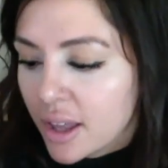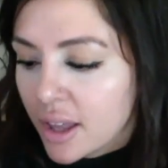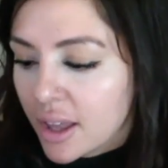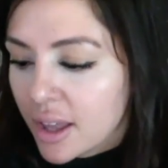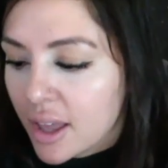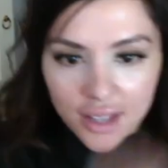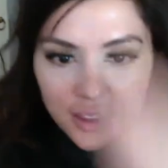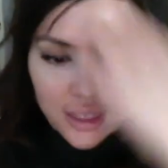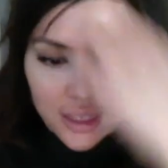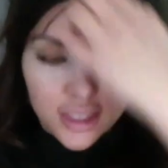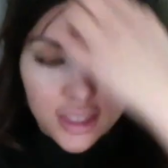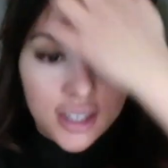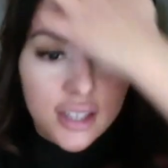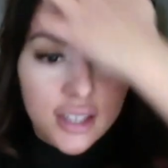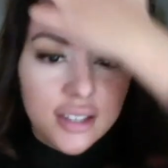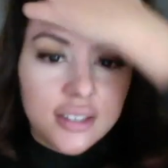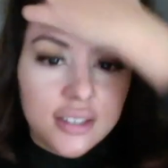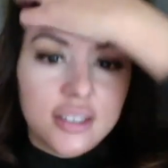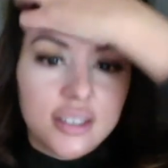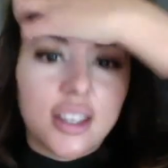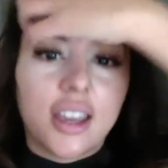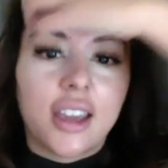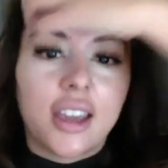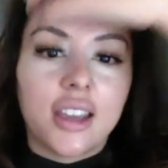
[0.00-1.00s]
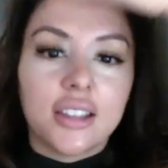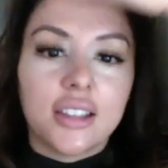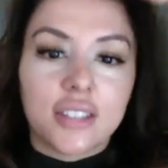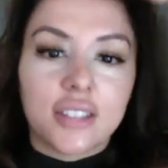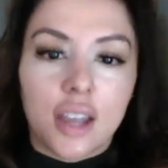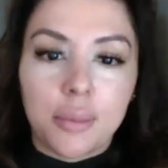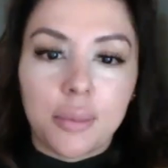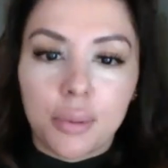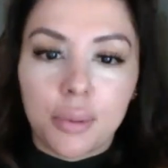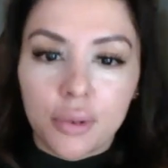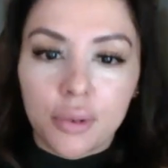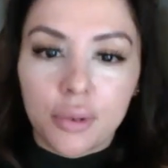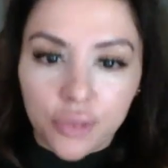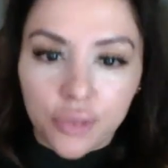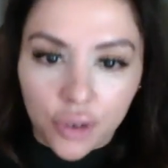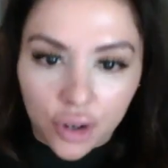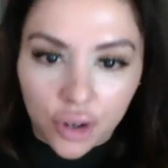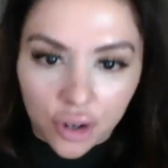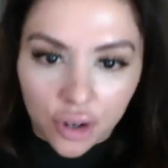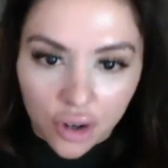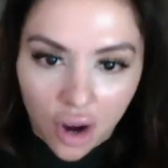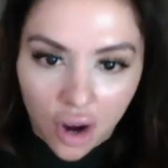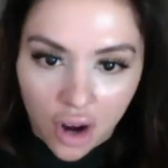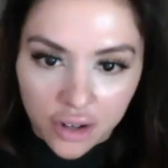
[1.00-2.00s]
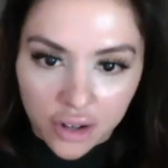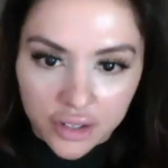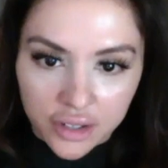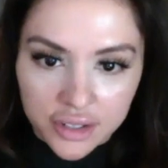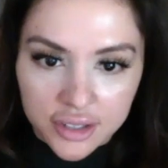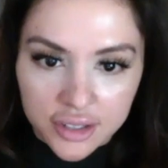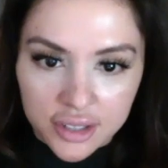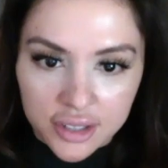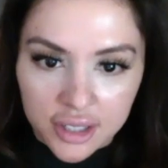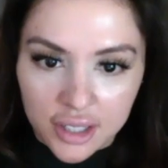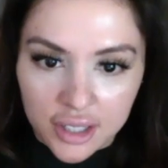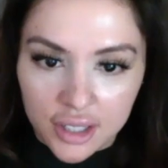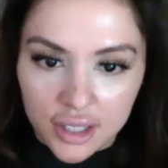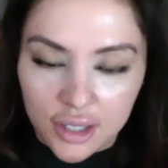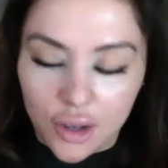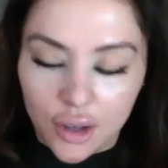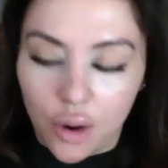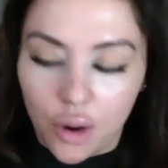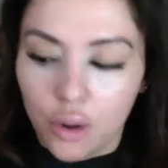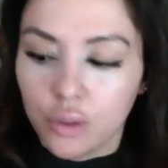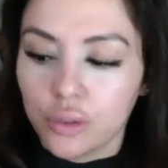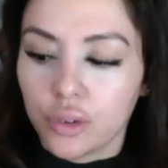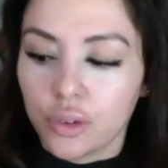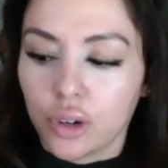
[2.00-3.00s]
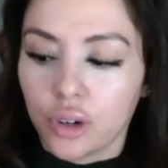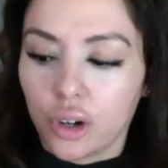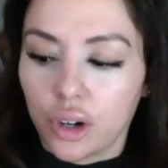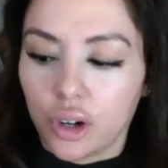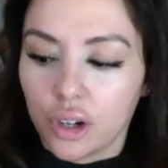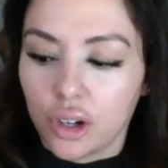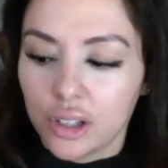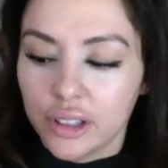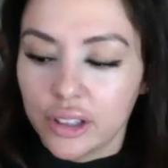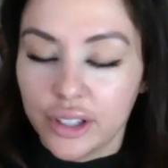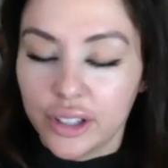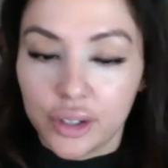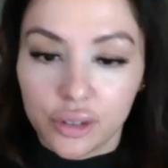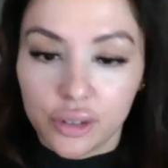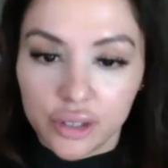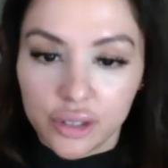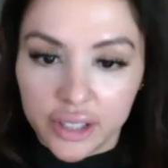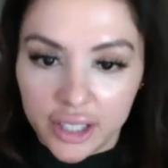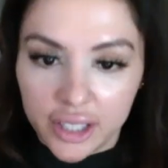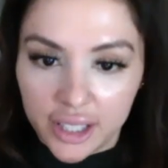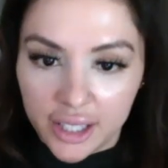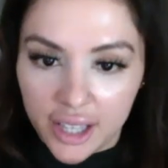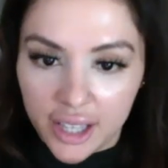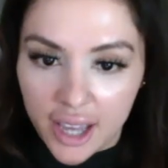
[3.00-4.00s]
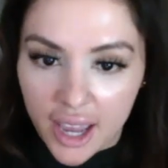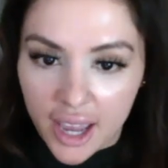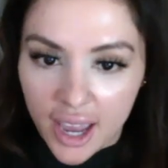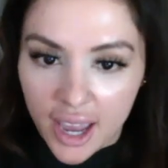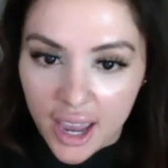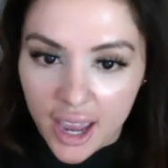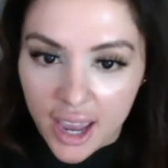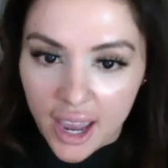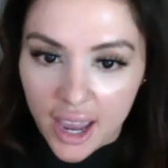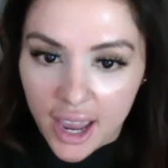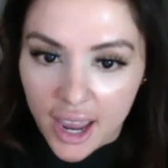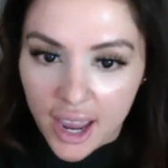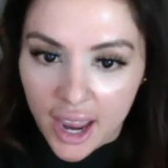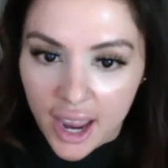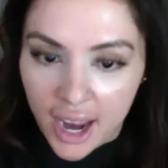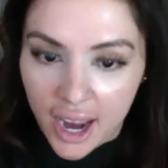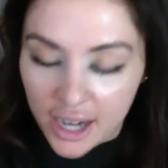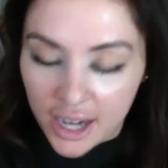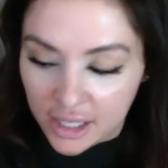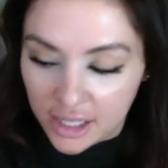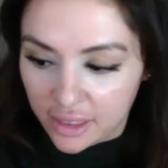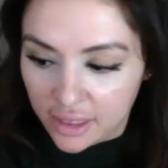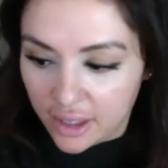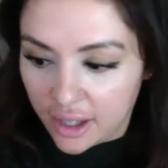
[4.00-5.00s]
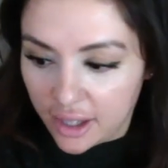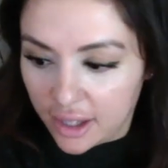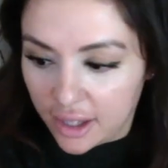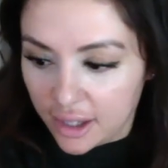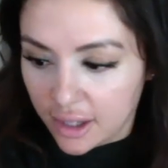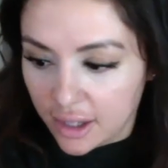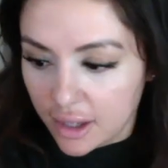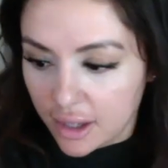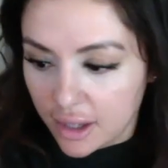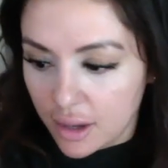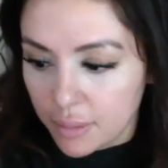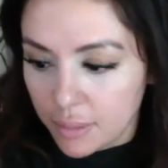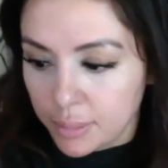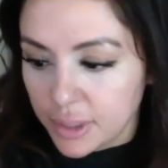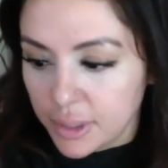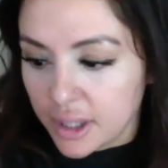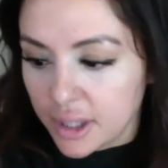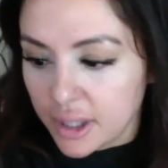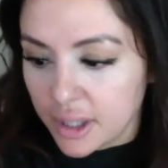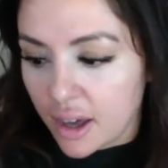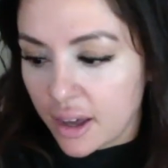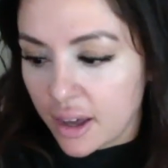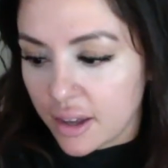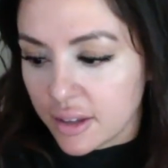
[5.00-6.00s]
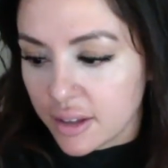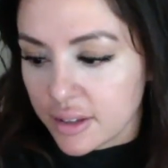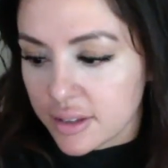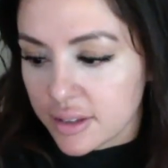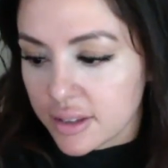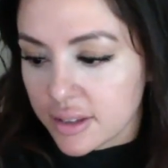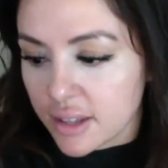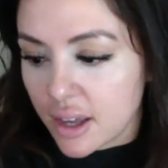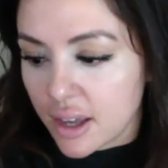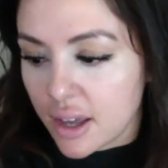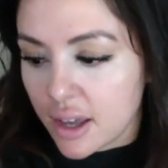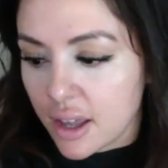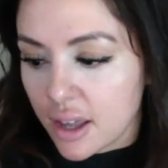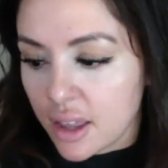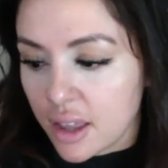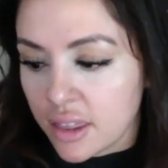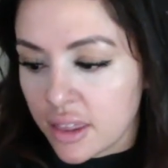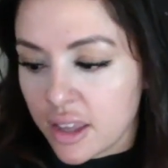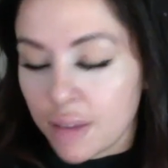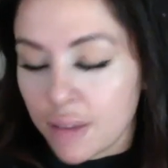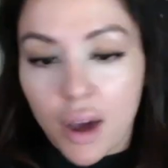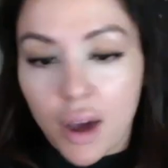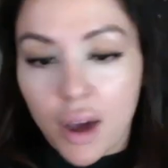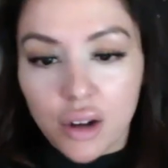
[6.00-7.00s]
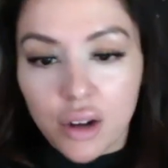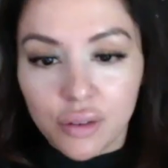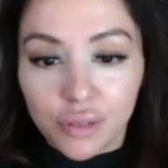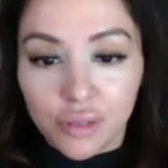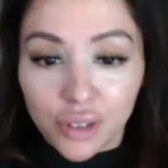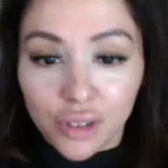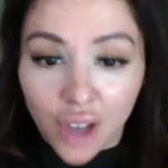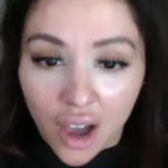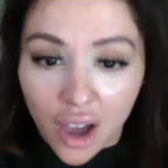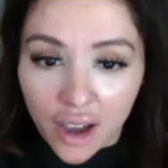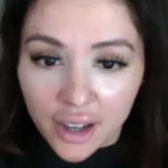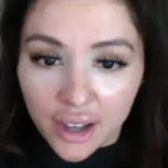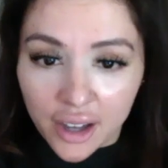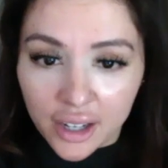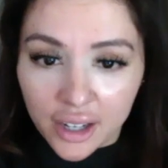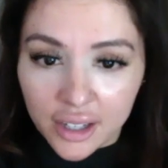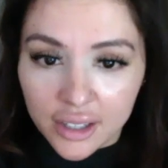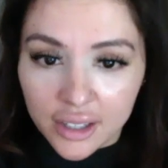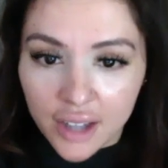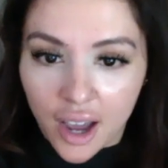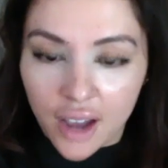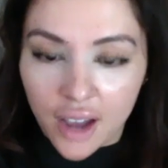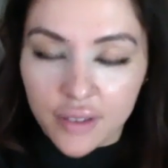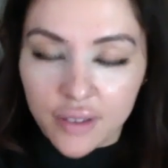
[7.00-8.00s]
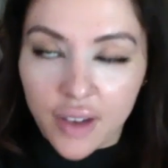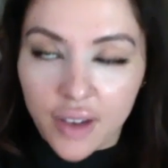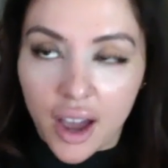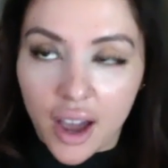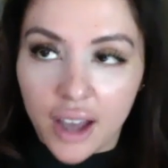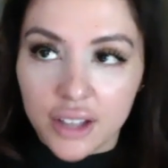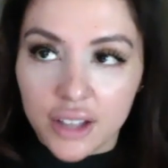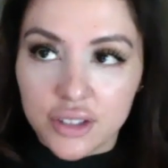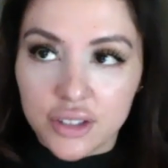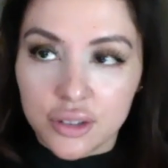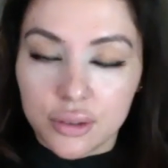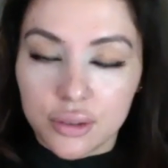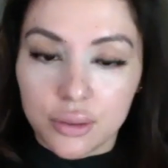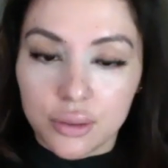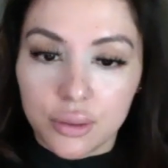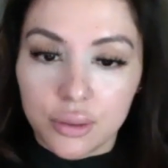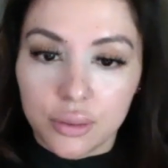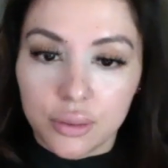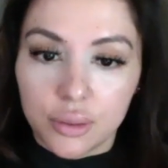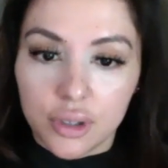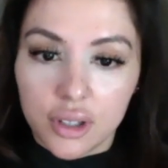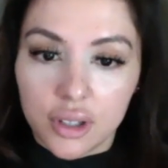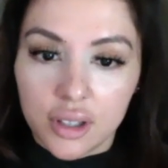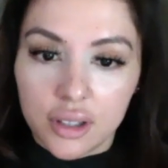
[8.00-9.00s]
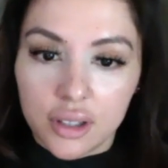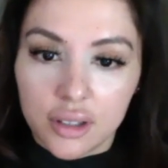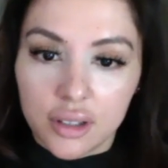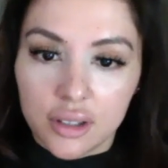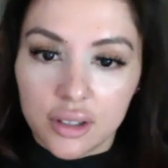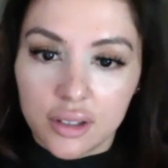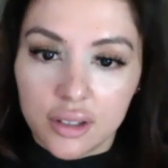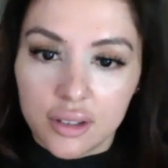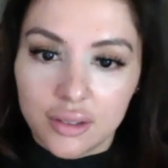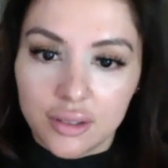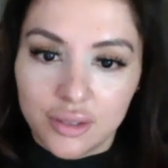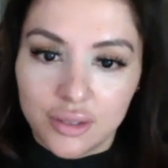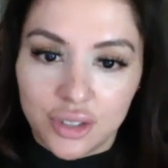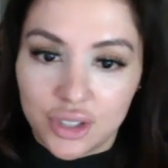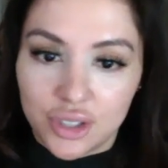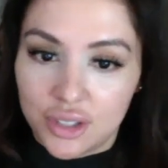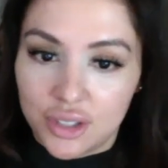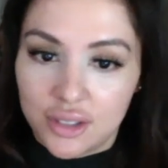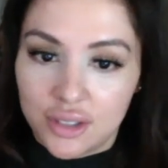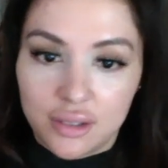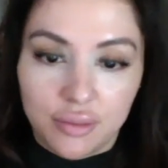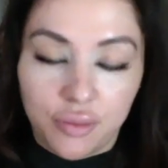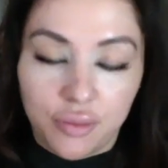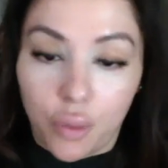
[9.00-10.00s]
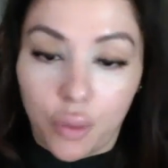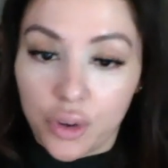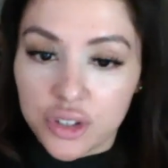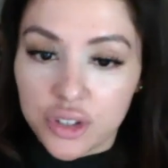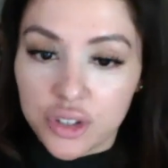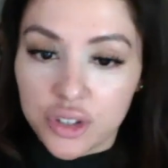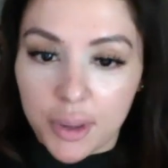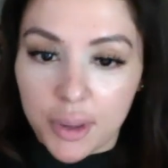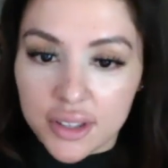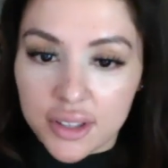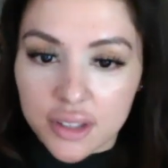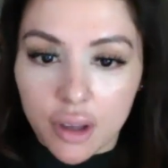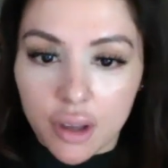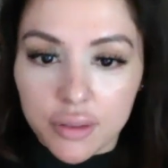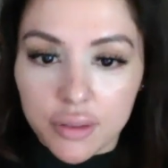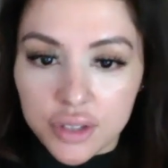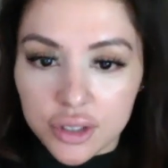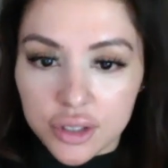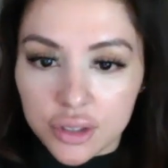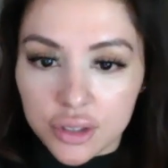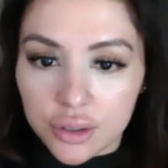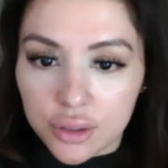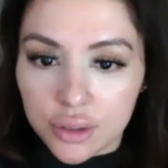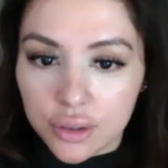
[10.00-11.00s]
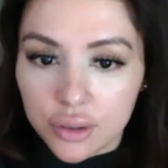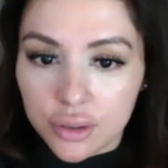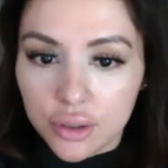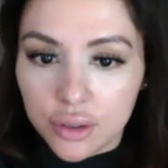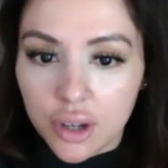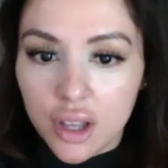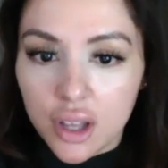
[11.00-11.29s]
These days, I prefer honesty over literally anything because the amount of lying I've had to just force myself to do